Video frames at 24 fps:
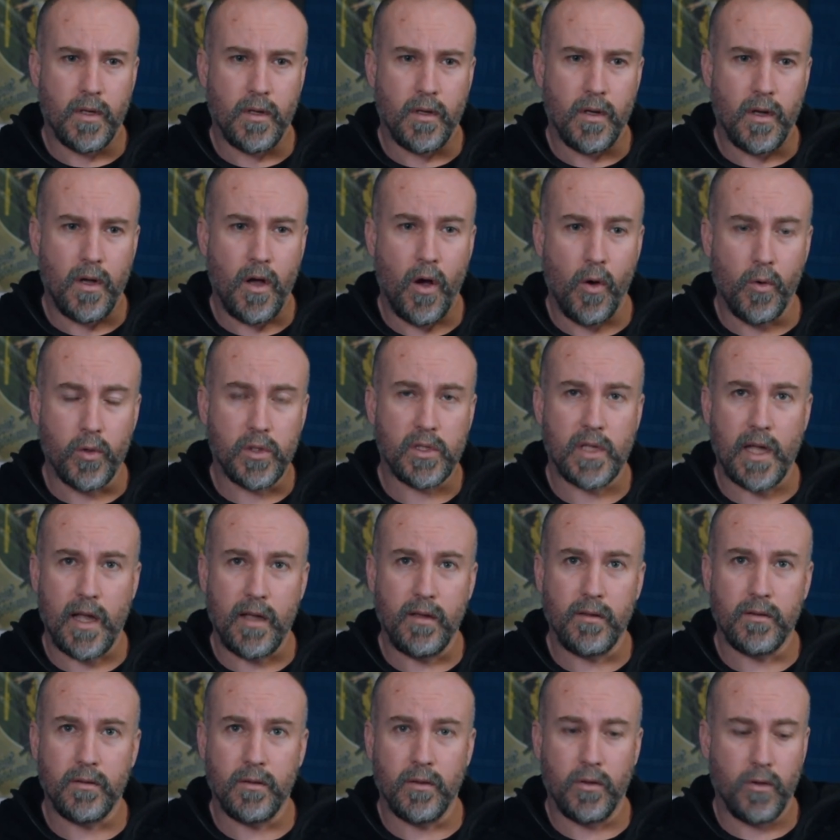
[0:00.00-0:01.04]

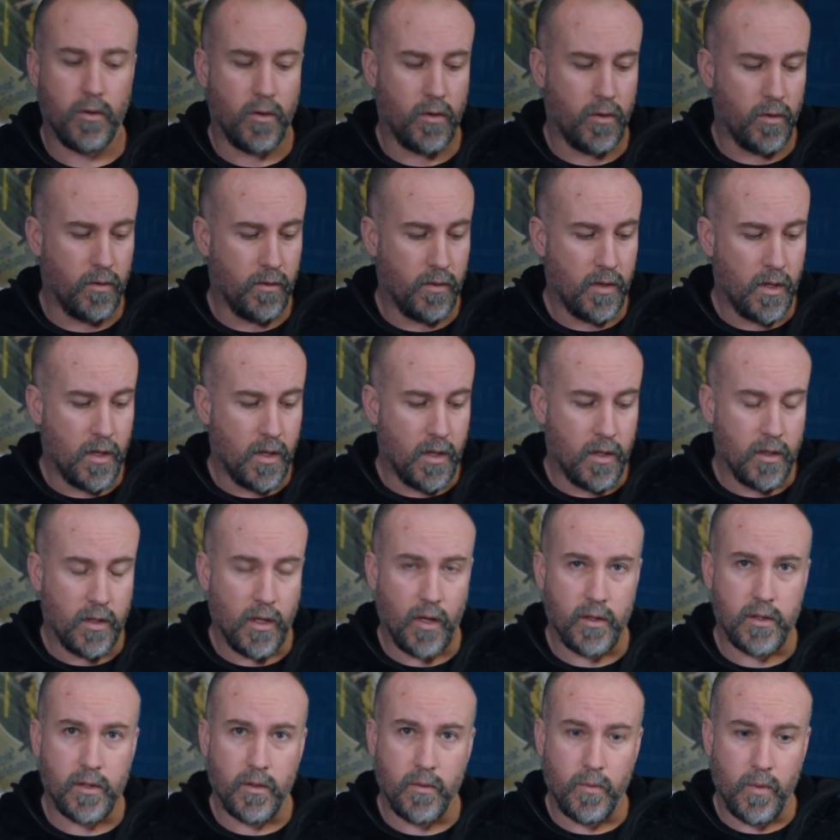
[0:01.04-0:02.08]
holster or
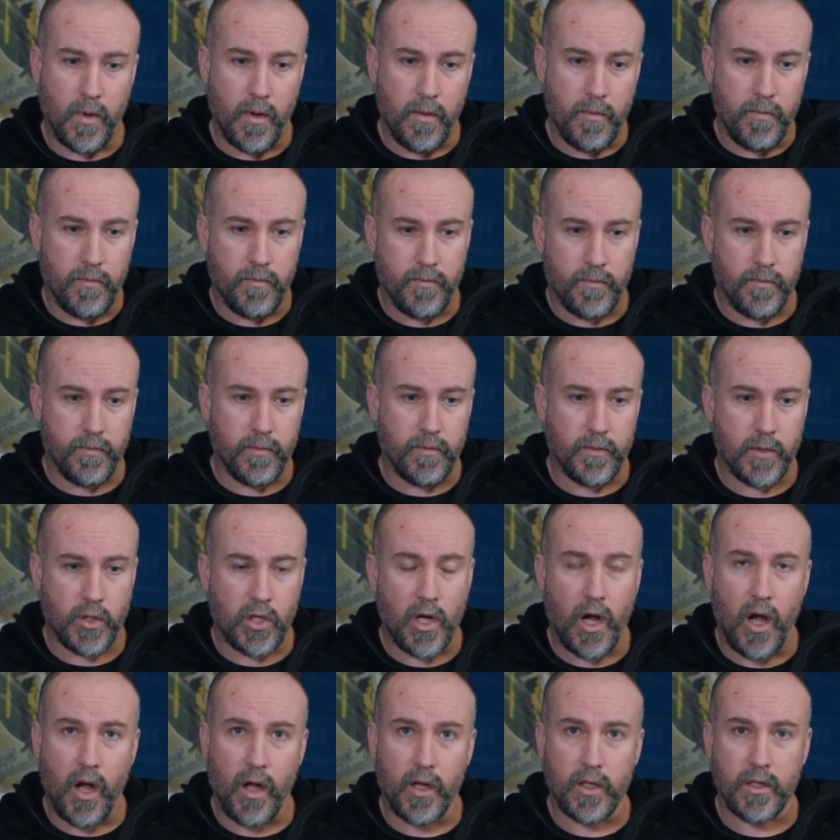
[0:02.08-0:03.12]
go to
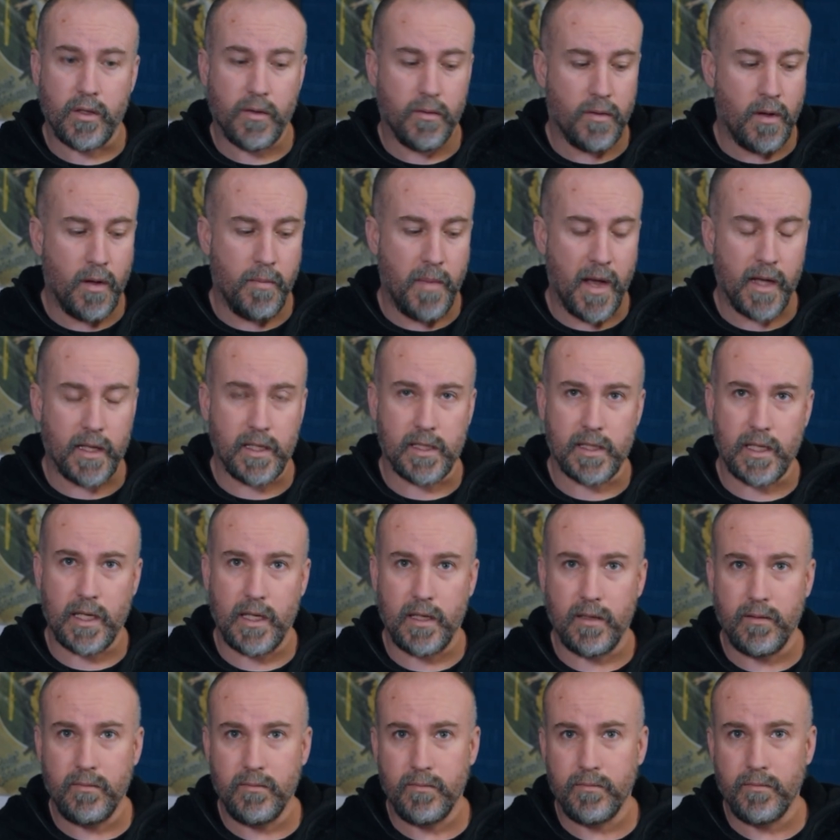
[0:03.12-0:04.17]
charge a
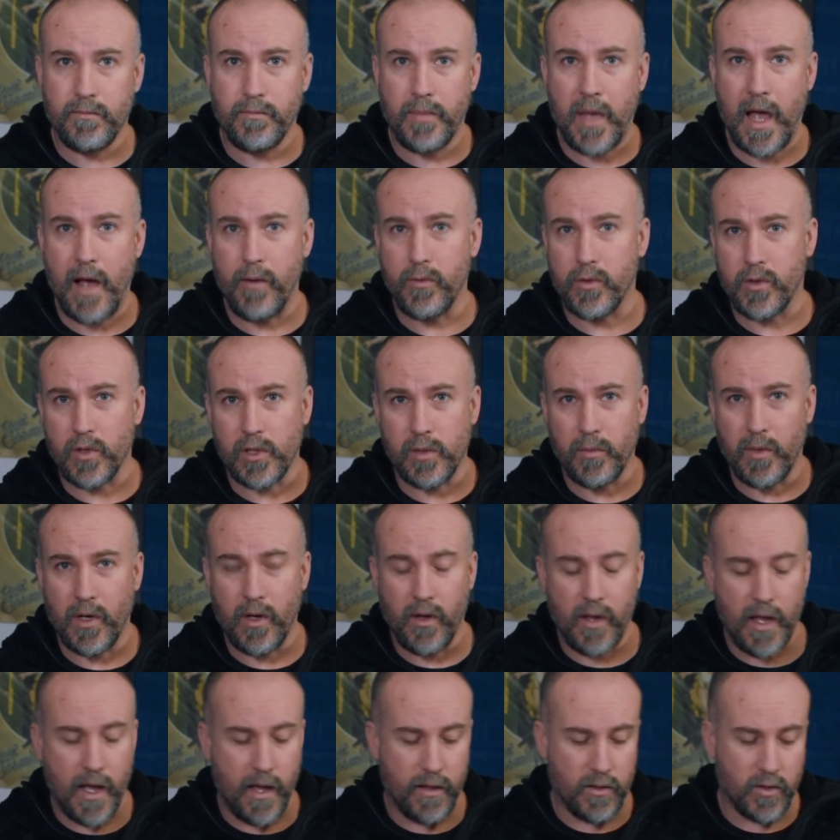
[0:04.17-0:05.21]
magazine pouch or something
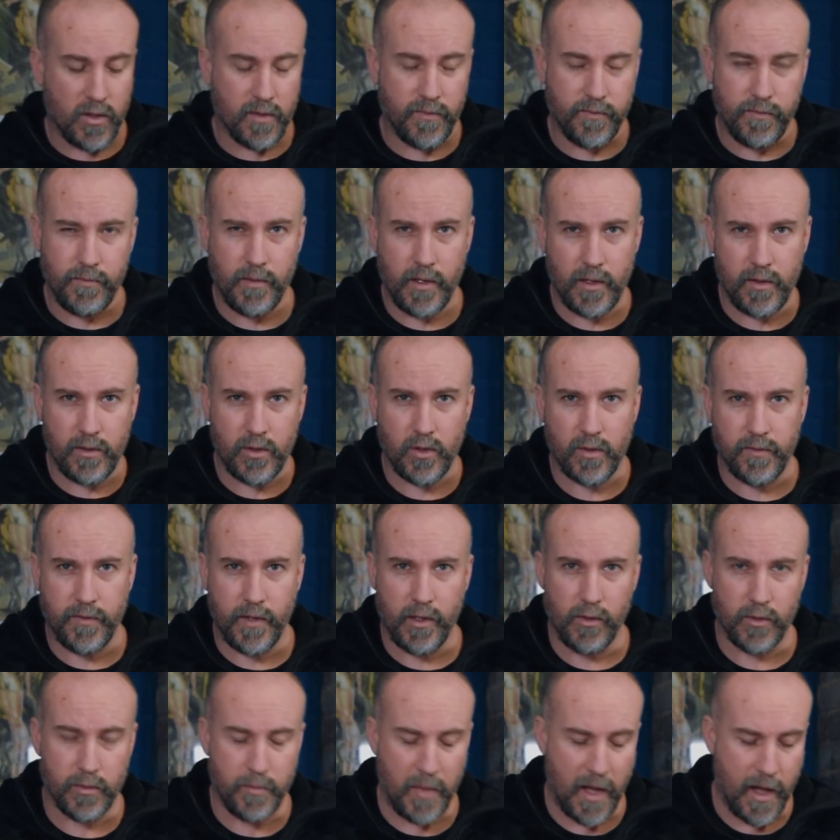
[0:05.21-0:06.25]
like that. It just
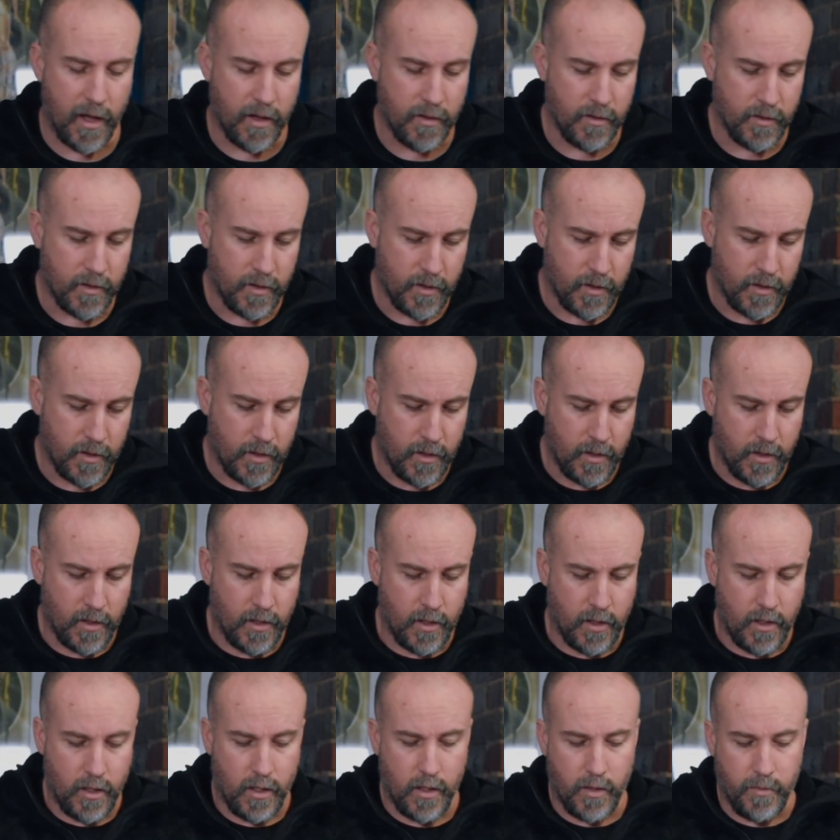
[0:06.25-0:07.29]
feels better.
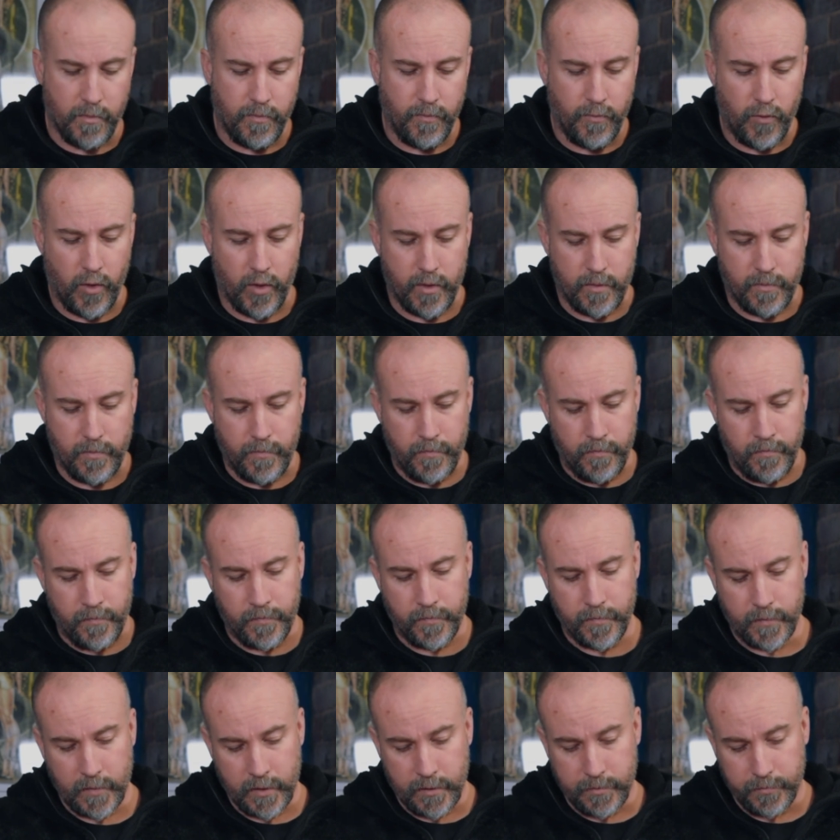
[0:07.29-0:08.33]
Right,
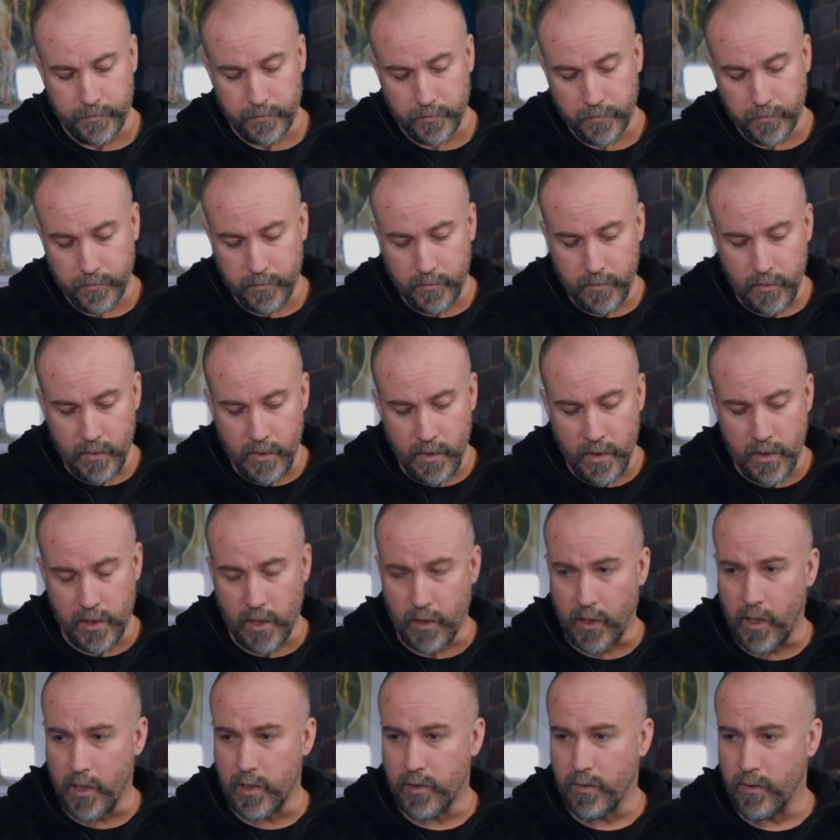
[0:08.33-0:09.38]

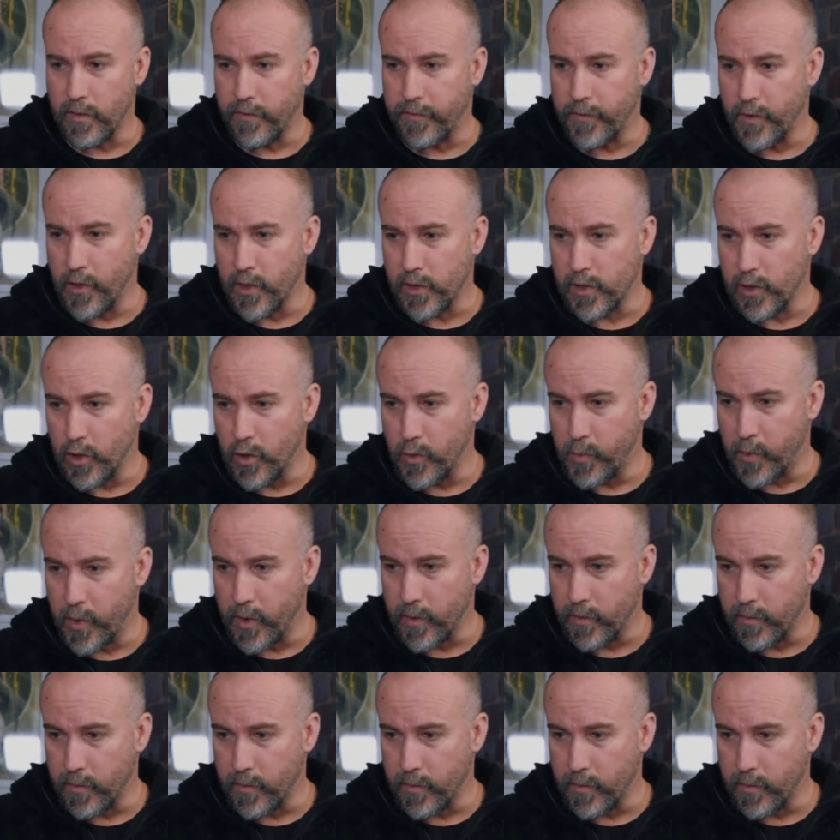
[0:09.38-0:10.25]
so it goes through the first loop